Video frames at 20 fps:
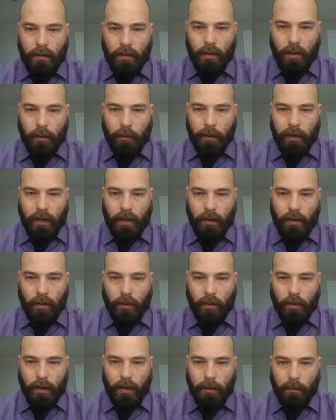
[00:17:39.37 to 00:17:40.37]
There we
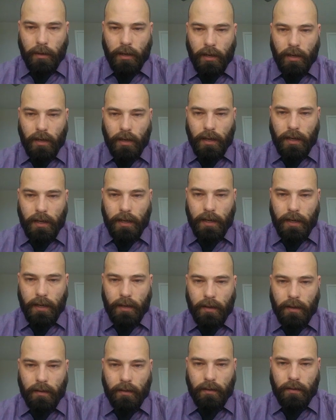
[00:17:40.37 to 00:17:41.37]
go. Come
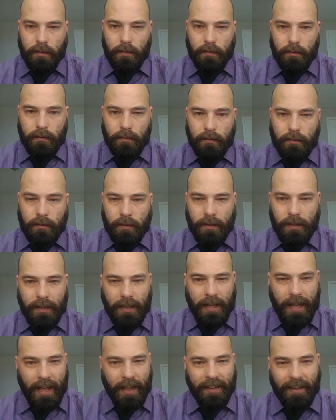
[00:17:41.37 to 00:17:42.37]
on.
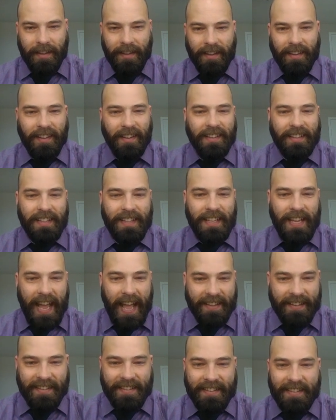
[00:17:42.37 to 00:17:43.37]

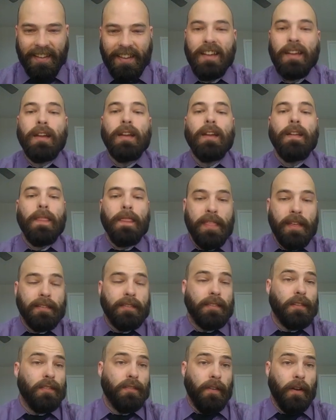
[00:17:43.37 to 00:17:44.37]
Yes.
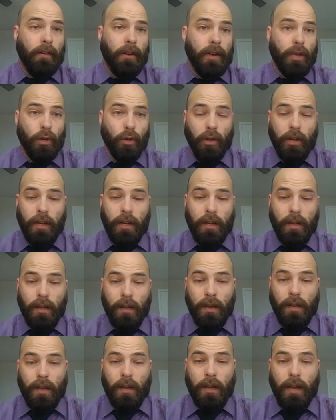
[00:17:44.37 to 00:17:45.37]
This is very good.
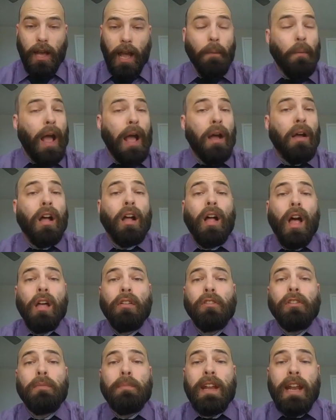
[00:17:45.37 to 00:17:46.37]

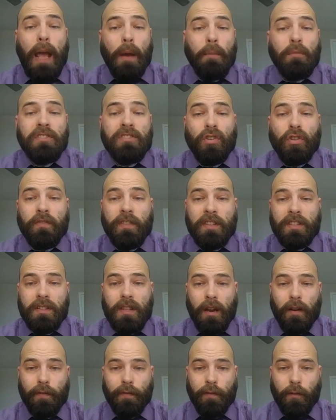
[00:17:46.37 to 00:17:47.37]
I'll admit, I was nervous
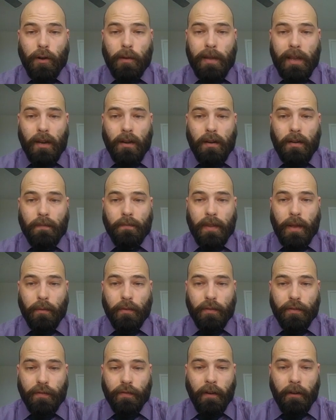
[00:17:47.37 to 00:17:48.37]
there for a bit. I
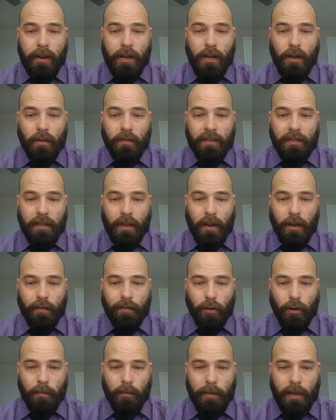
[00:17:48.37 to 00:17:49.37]
was very nervous there
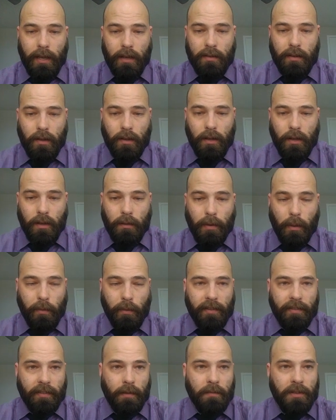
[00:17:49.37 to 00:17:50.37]
for a bit. But
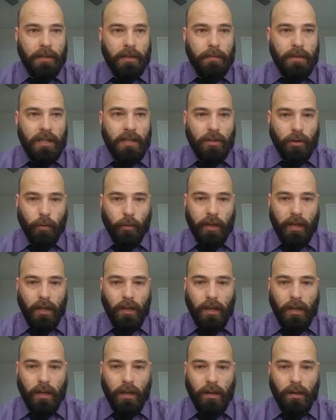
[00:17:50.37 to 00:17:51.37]
we seem to be
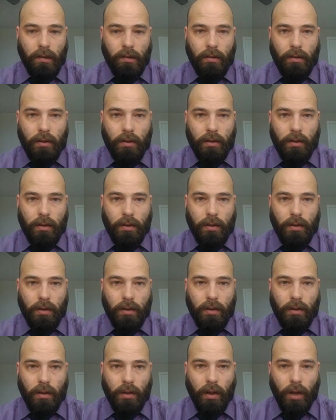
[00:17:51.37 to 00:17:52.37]
doing
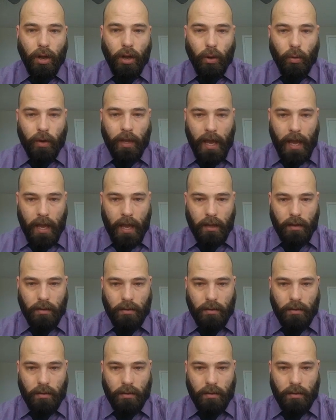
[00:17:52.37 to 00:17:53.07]
okay.